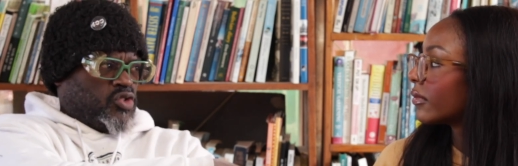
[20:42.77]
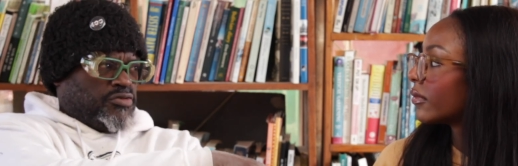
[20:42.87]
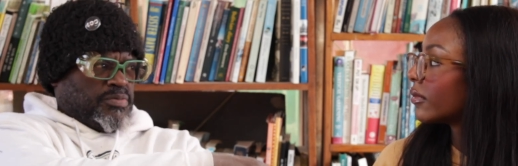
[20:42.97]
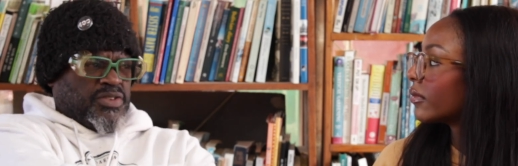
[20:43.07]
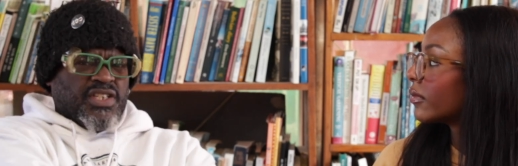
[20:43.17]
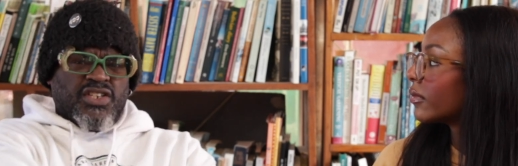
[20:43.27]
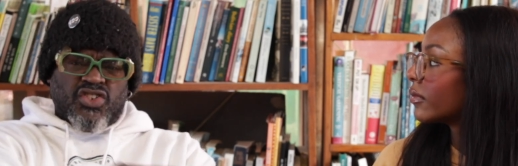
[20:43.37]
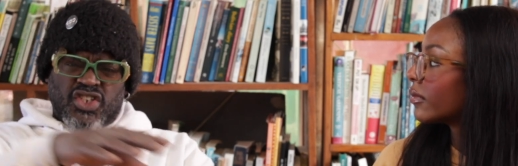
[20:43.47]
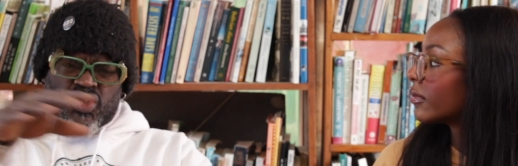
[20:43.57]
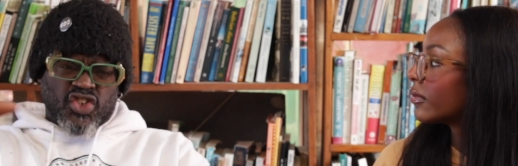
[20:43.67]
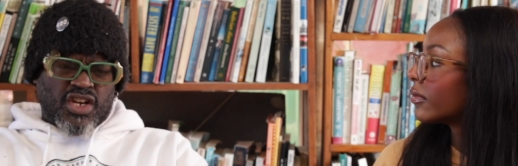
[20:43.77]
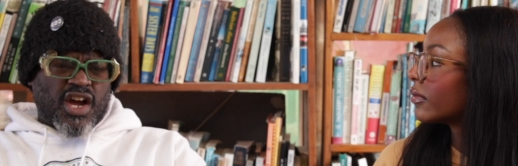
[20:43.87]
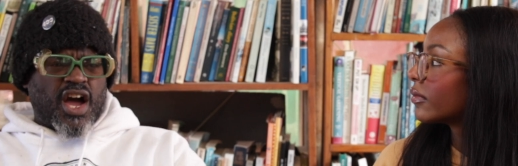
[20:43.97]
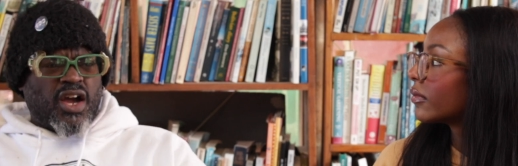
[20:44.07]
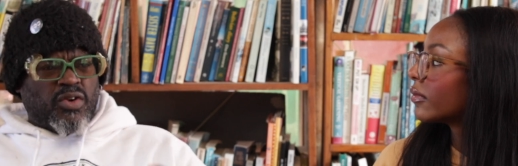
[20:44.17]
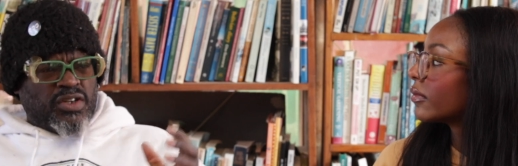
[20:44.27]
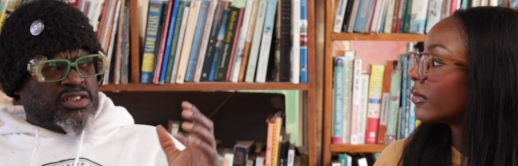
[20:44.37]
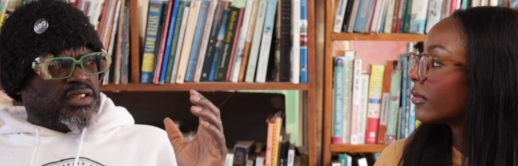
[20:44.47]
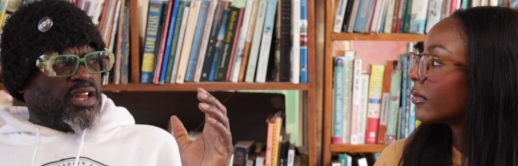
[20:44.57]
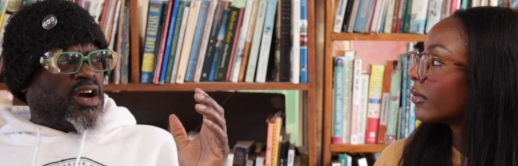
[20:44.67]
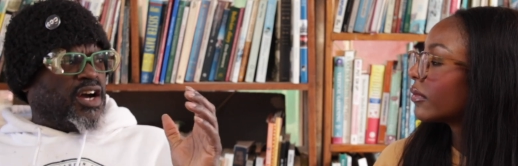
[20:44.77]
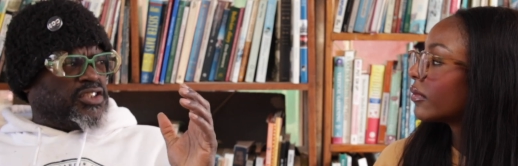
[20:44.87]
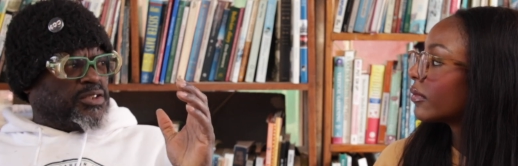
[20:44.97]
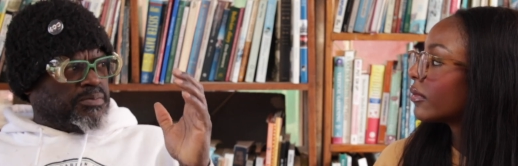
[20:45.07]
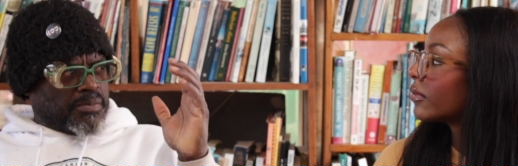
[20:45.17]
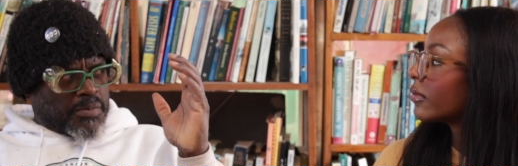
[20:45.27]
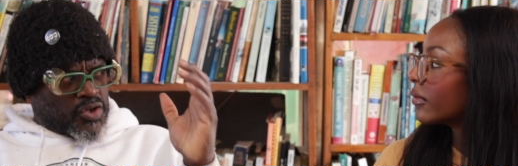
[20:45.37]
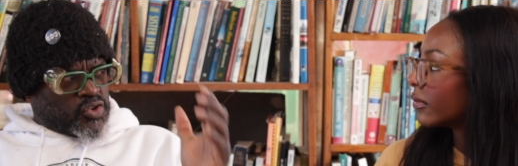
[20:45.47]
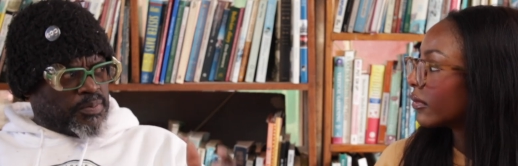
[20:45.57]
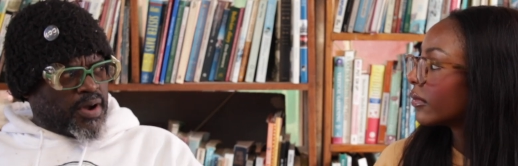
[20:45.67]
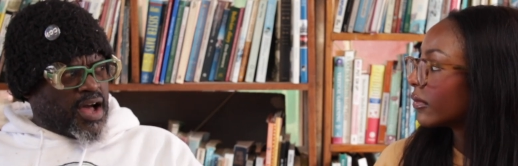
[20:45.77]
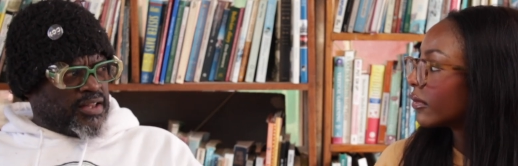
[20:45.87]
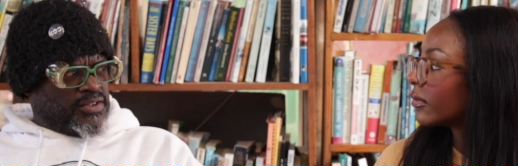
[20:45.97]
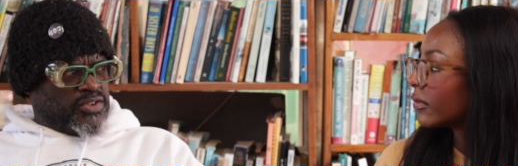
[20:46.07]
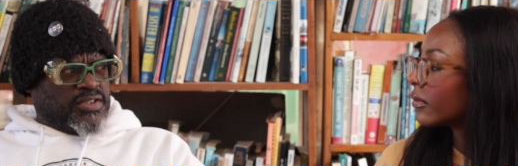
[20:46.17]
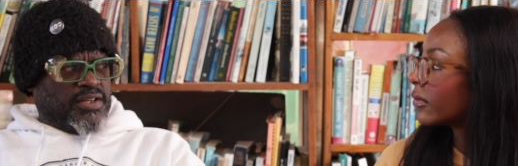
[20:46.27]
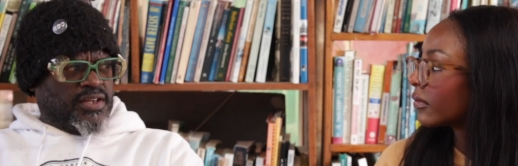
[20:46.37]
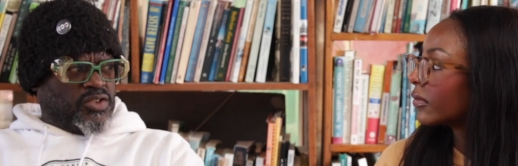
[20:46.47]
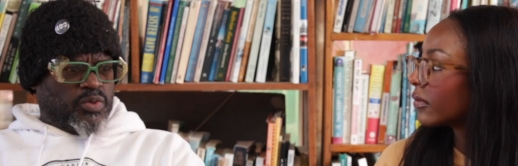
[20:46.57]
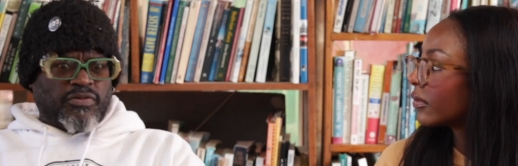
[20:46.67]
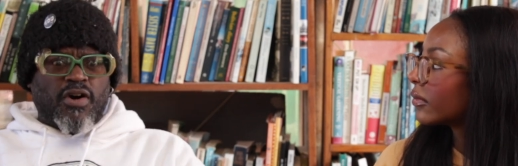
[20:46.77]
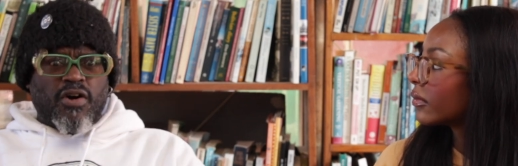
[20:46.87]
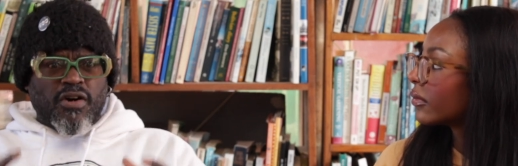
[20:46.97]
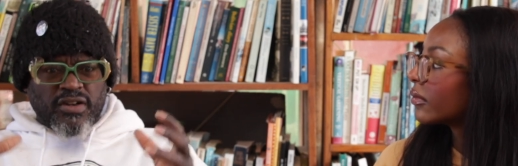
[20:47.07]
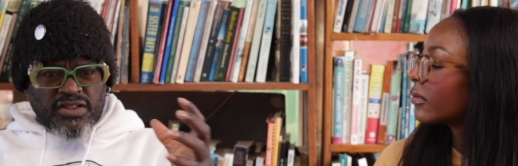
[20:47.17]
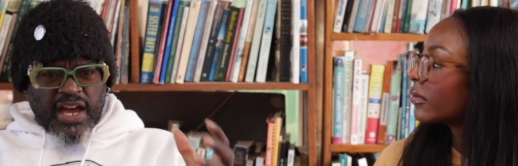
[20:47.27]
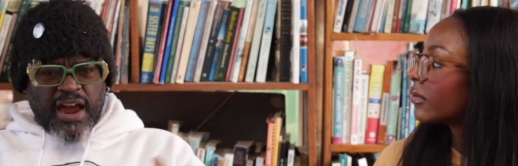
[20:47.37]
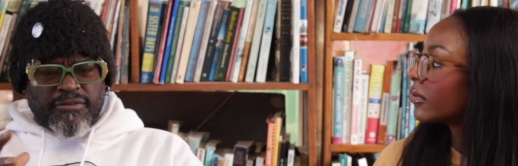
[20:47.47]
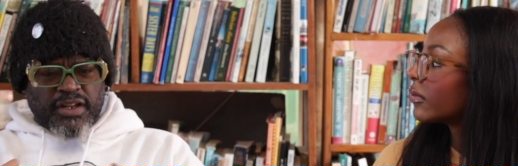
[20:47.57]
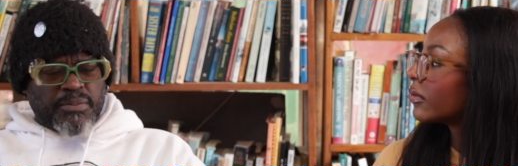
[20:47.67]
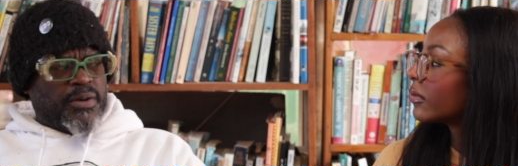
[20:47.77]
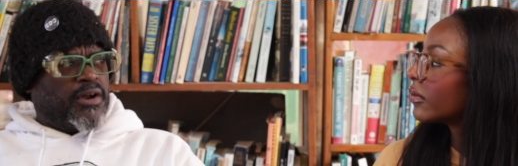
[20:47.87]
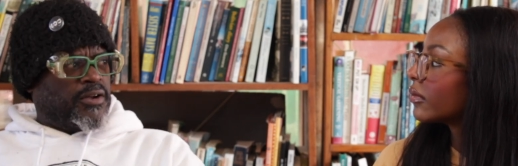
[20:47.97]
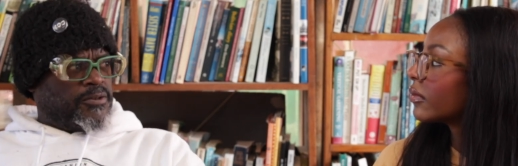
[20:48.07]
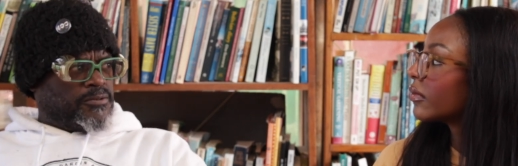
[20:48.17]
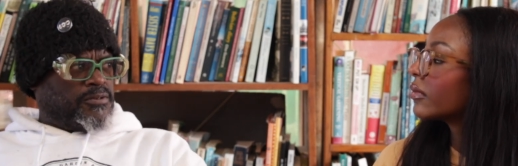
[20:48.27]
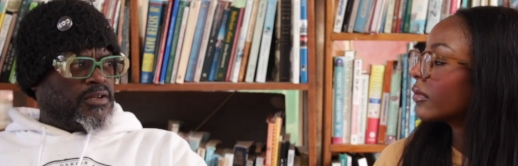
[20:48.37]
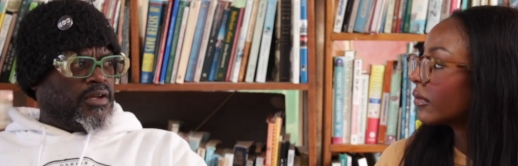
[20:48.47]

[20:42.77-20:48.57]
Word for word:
Speaker 1: tour from DC, Chicago, these larger metropolitan cities with all these African Americans.